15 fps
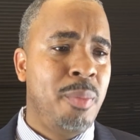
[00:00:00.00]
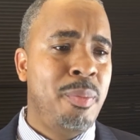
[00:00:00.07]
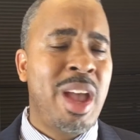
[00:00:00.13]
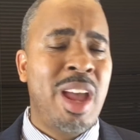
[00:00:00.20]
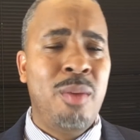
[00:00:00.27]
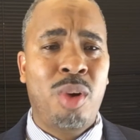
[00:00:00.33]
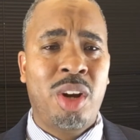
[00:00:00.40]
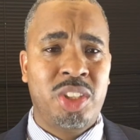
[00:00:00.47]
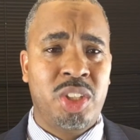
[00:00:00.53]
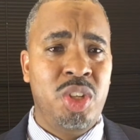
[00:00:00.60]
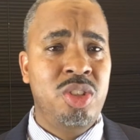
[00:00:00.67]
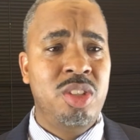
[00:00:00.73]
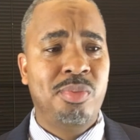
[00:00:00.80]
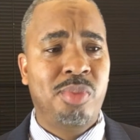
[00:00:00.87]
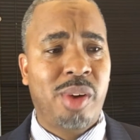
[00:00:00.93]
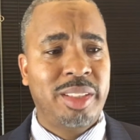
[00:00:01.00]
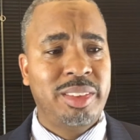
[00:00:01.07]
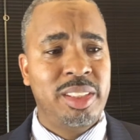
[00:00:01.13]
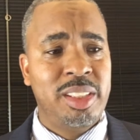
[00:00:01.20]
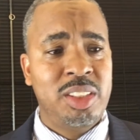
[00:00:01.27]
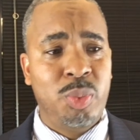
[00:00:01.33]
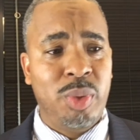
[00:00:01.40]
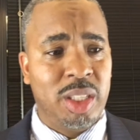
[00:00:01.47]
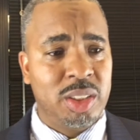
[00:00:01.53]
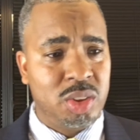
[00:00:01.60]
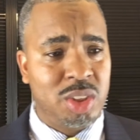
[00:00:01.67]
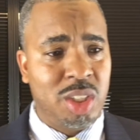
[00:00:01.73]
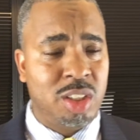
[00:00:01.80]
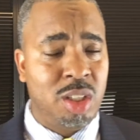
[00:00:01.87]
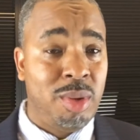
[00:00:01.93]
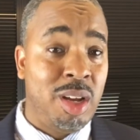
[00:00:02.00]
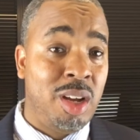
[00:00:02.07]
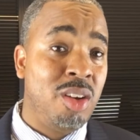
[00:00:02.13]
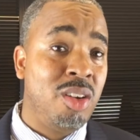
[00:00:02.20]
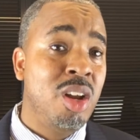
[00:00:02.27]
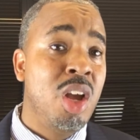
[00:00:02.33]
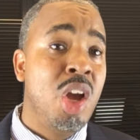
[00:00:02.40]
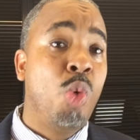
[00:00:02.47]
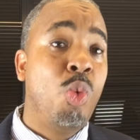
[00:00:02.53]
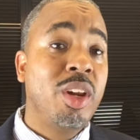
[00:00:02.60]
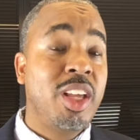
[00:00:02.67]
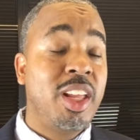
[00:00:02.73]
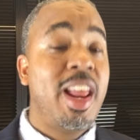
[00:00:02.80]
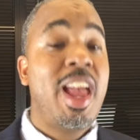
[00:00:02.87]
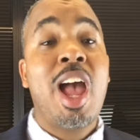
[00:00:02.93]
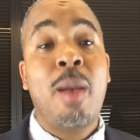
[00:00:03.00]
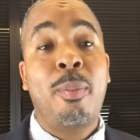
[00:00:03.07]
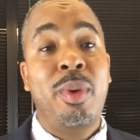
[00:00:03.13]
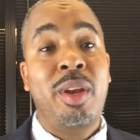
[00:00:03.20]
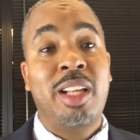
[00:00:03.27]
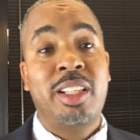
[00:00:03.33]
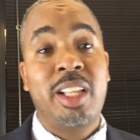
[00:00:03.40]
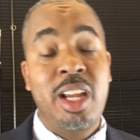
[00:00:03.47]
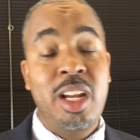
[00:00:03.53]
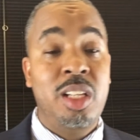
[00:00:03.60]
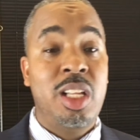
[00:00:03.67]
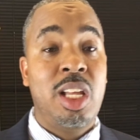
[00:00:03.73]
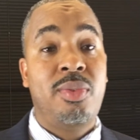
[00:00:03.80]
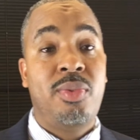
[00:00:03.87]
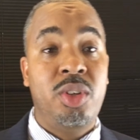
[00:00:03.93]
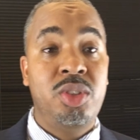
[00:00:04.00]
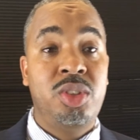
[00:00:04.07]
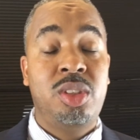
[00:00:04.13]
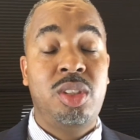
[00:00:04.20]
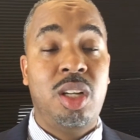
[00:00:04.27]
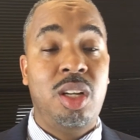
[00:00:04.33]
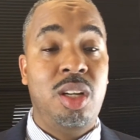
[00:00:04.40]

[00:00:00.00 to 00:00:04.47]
patent prosecution process. We also talked about what can happen at the end of that first